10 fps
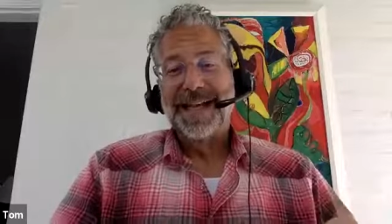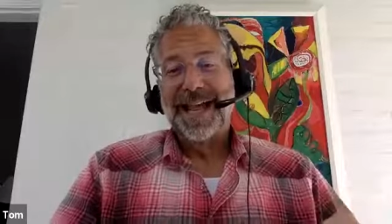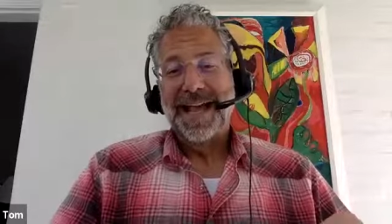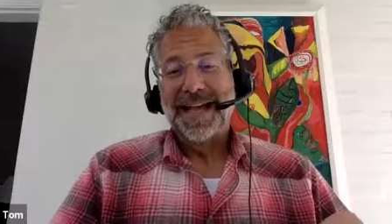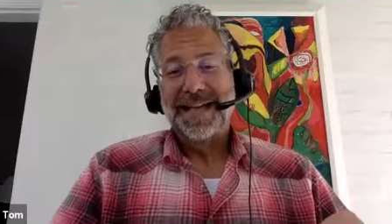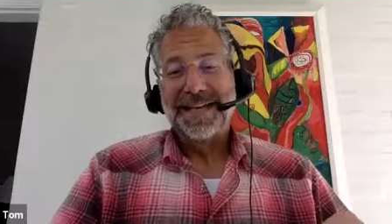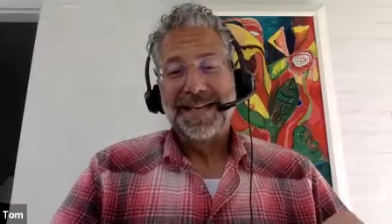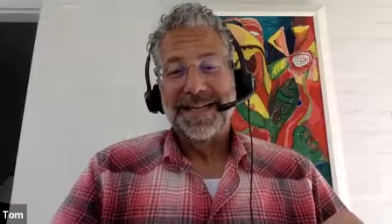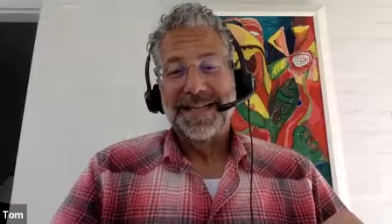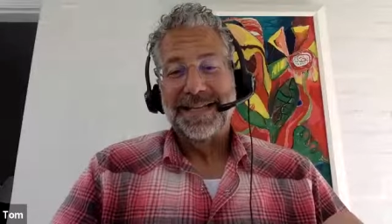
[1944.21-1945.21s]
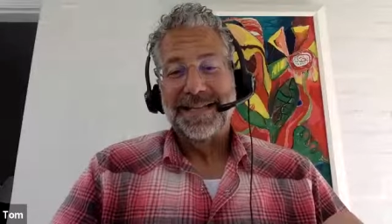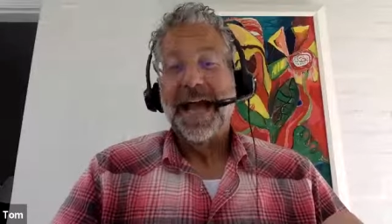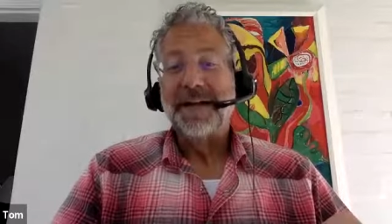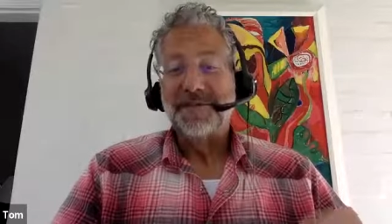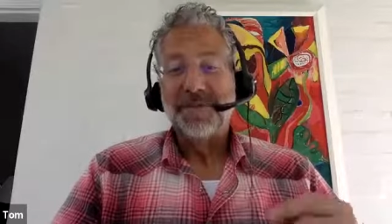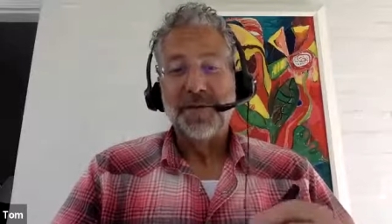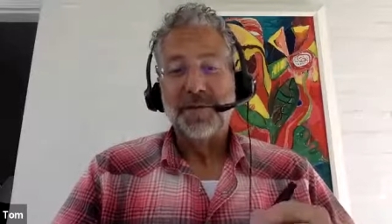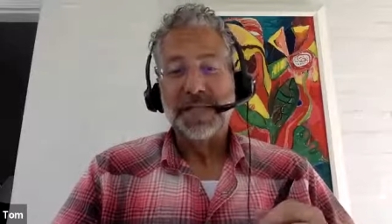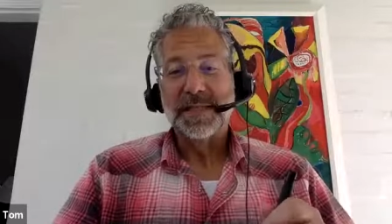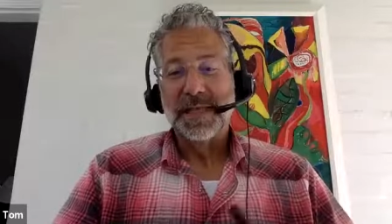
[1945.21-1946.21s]
Oh. and uh, yeah
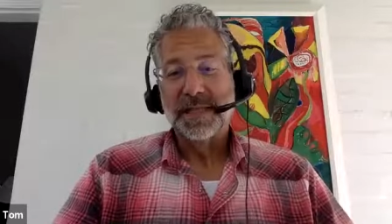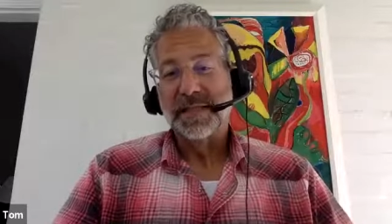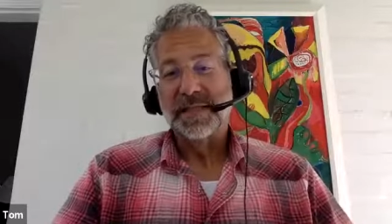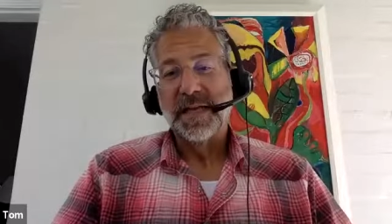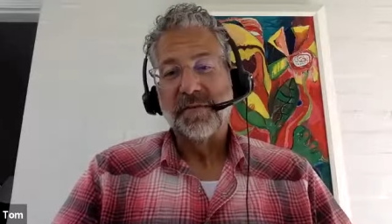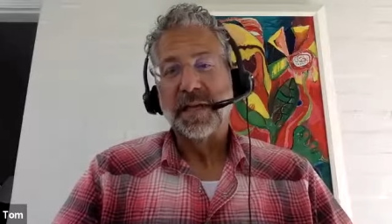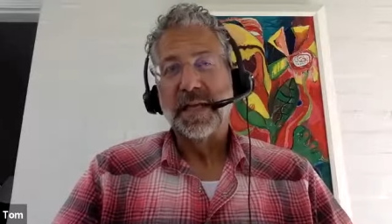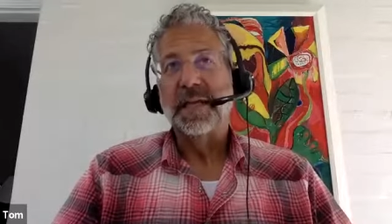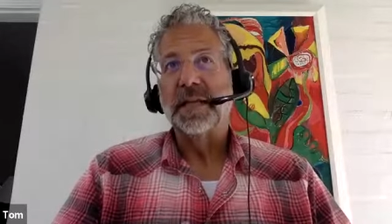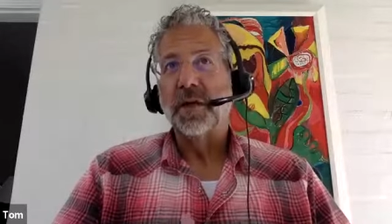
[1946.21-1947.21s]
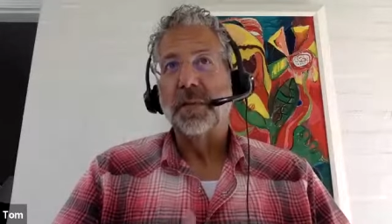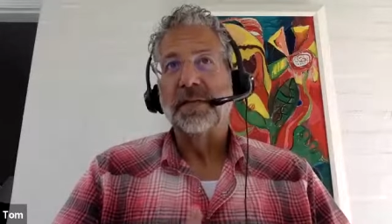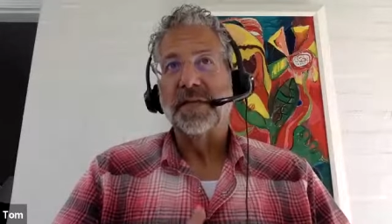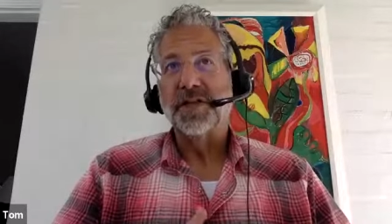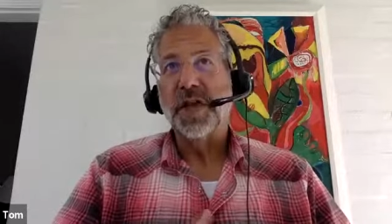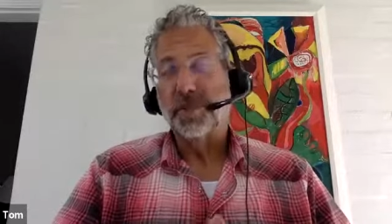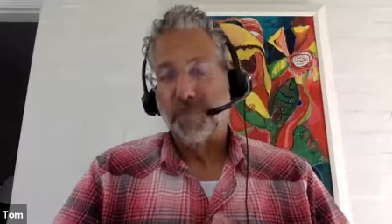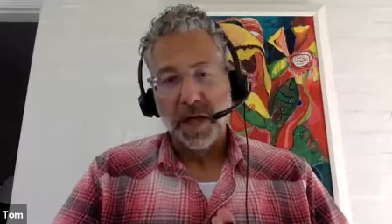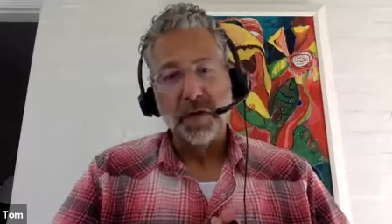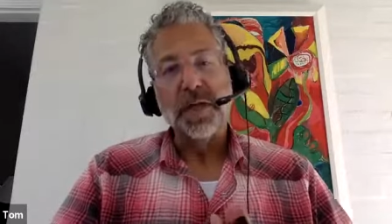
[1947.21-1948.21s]
so it's it's definitely a little bit of a shared
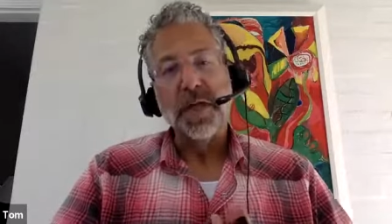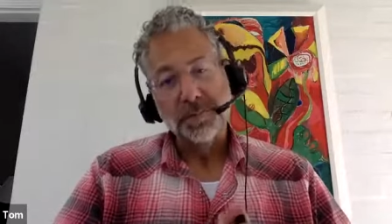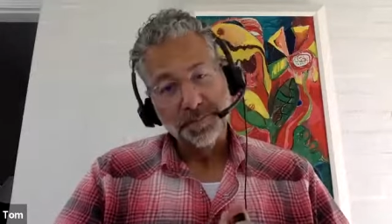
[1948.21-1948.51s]
model though